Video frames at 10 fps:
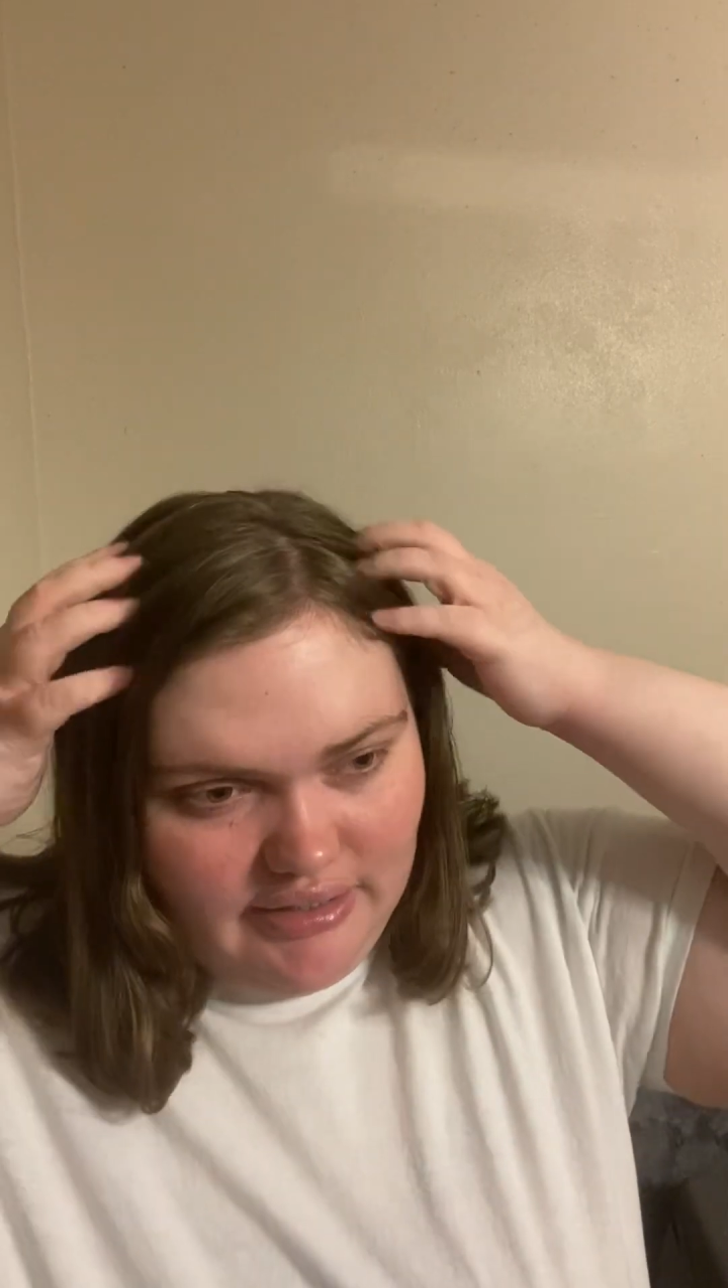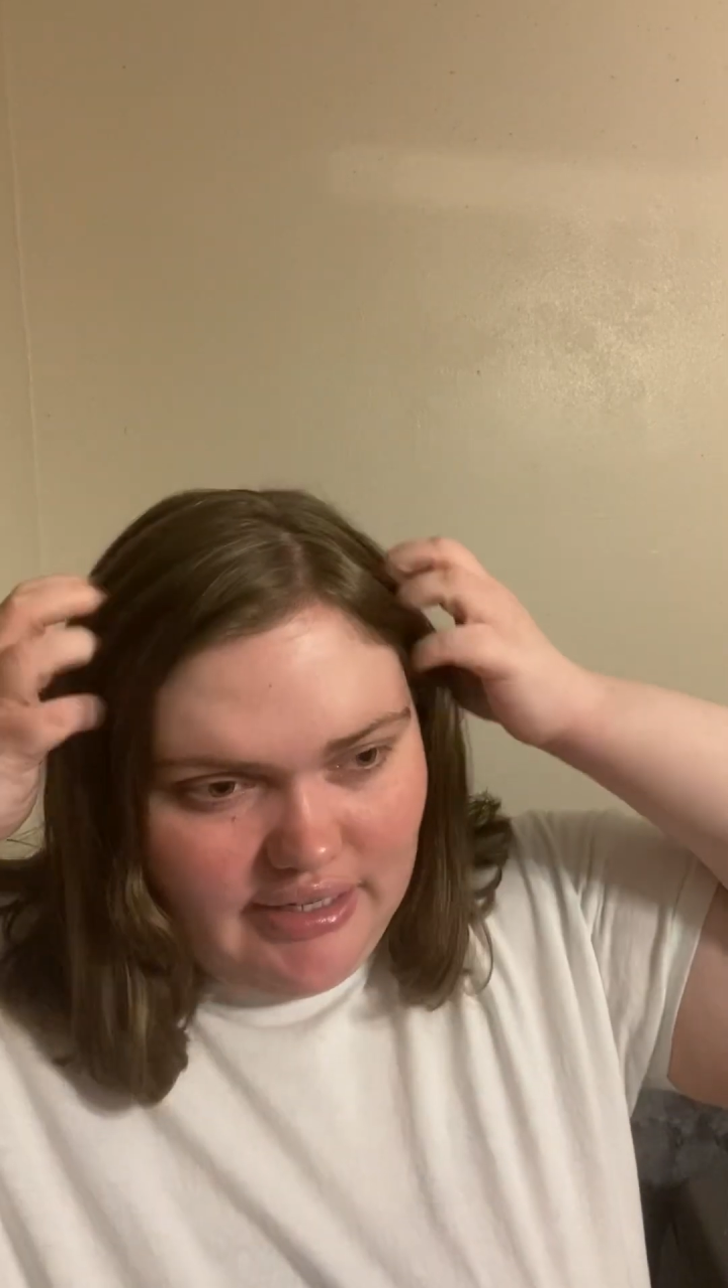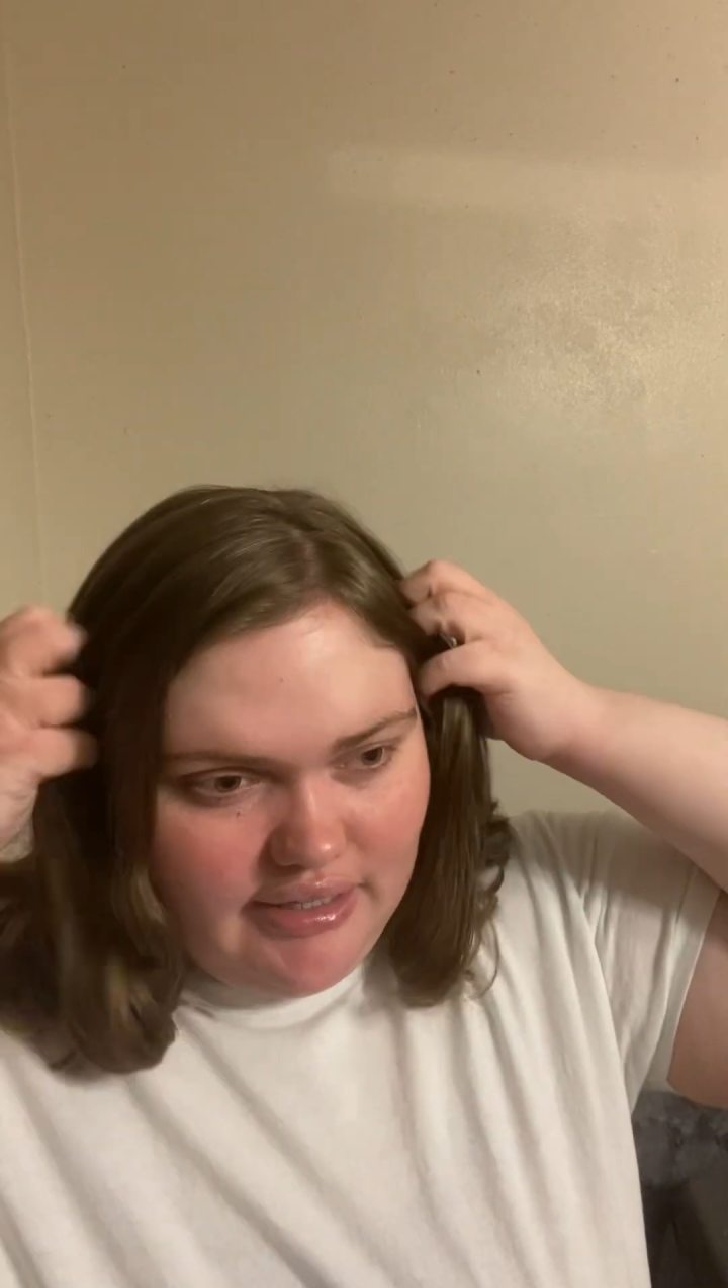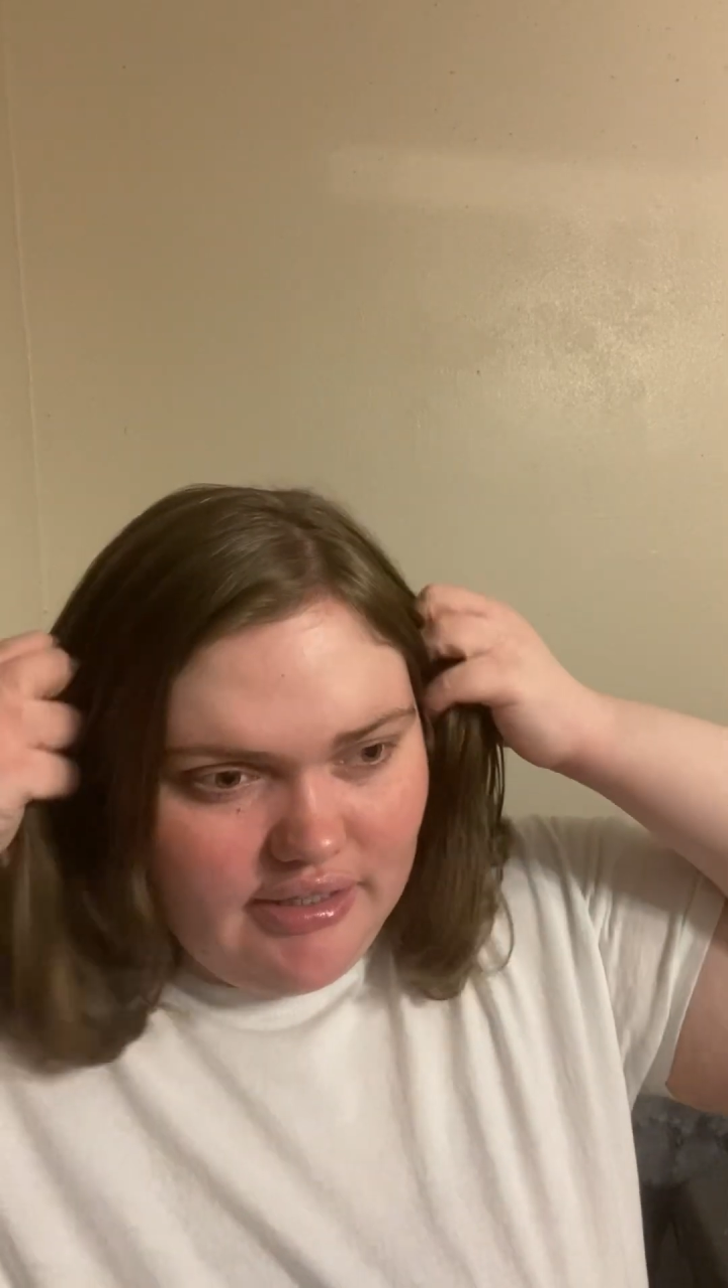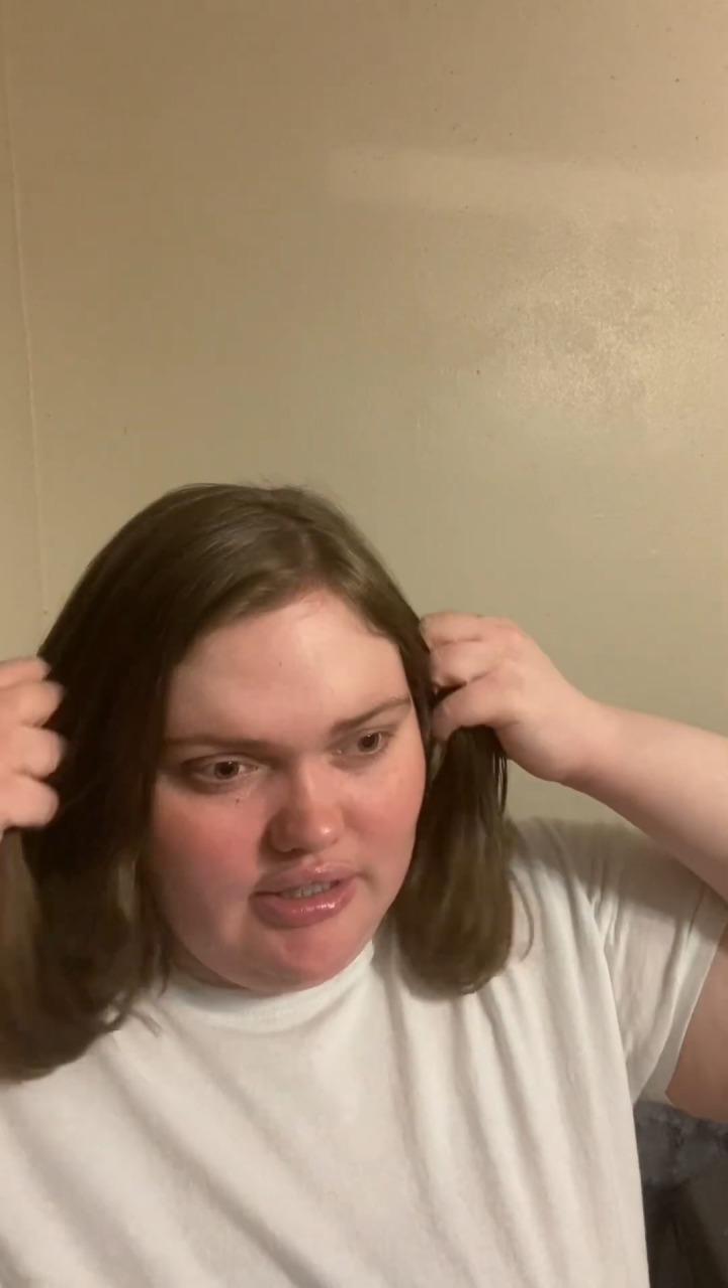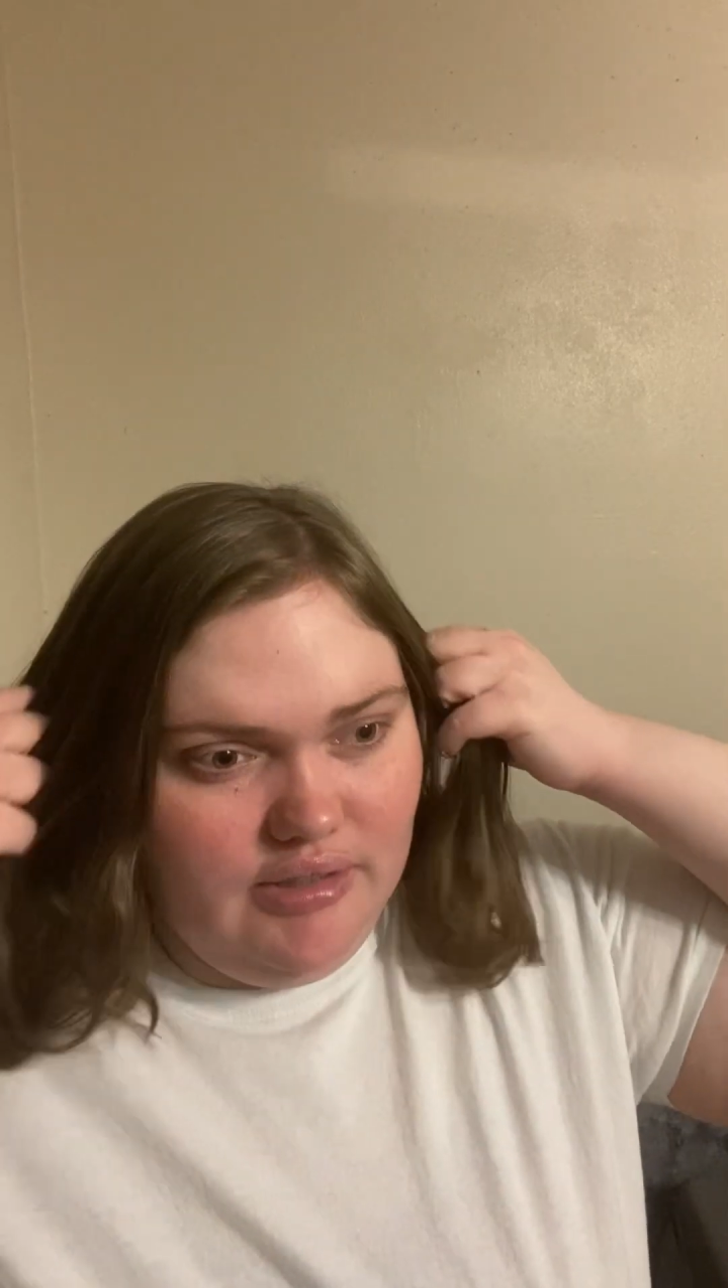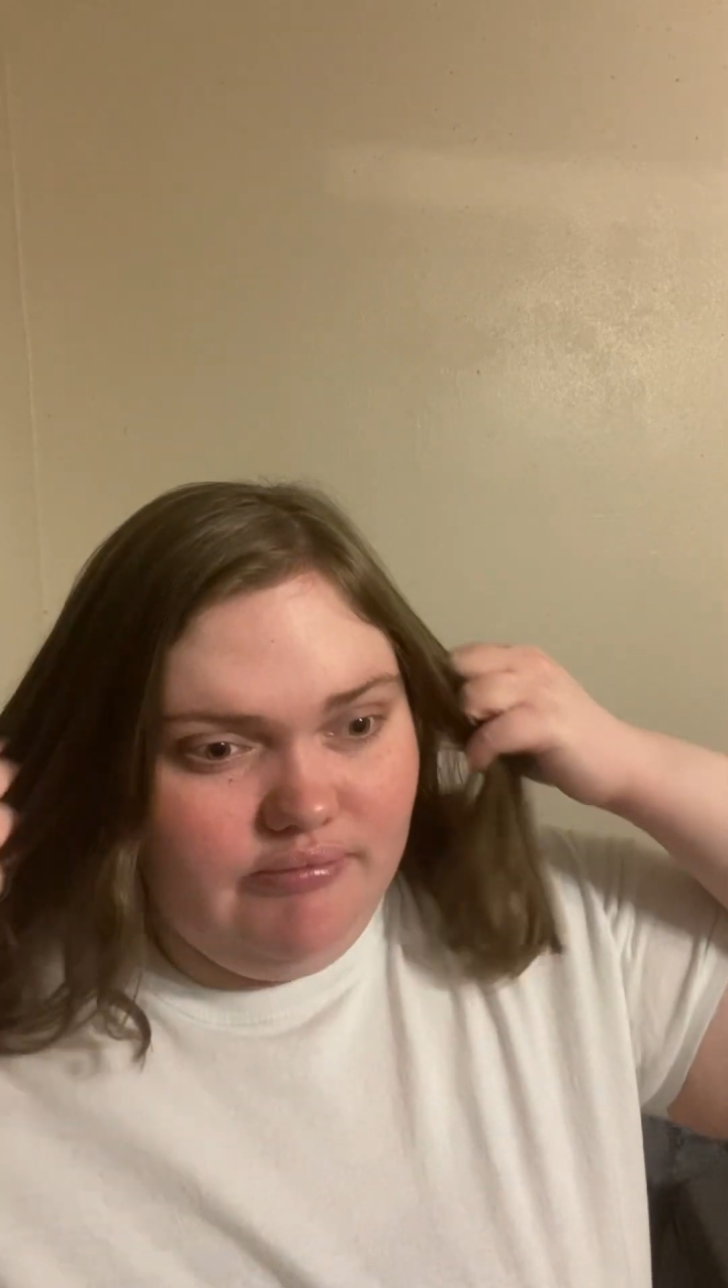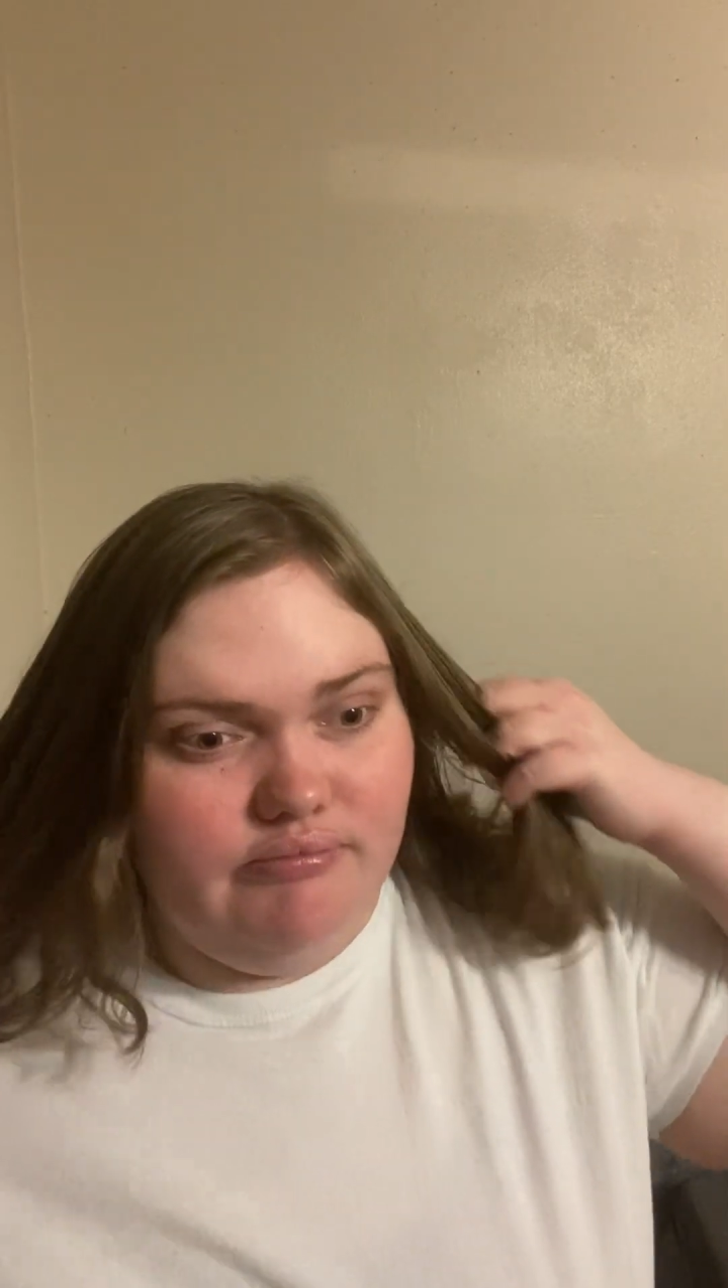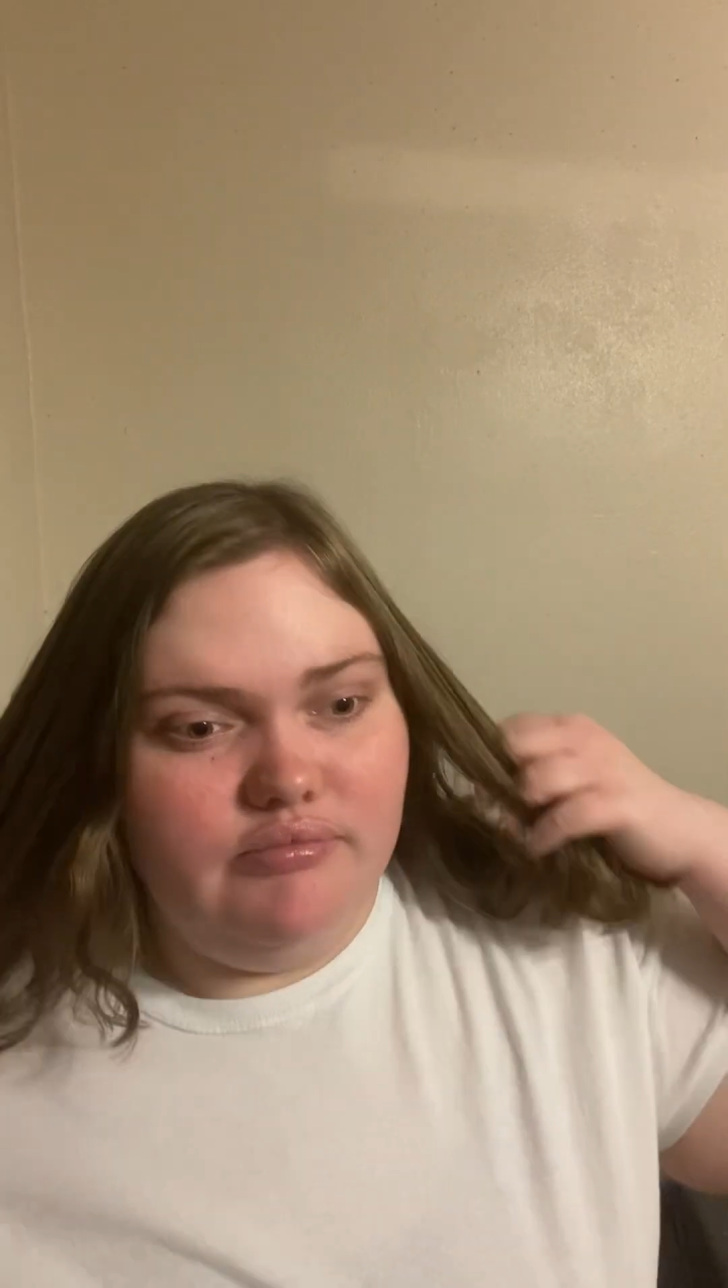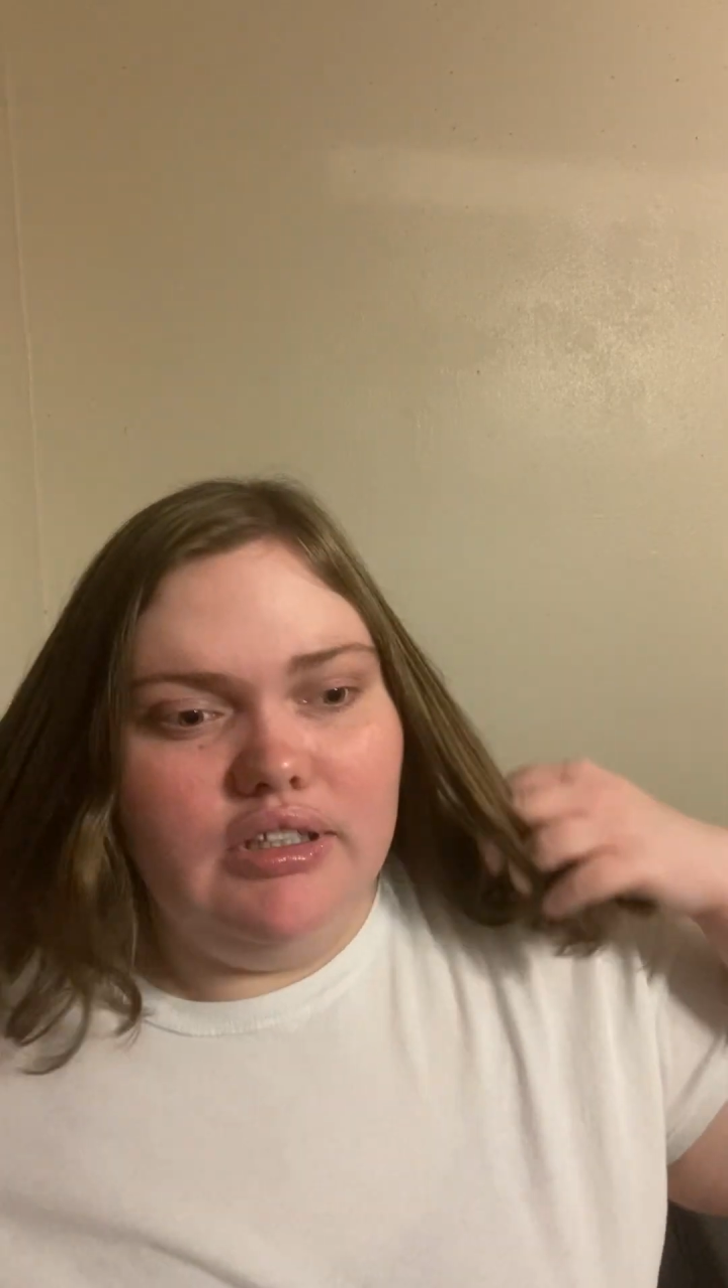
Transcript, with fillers: like um,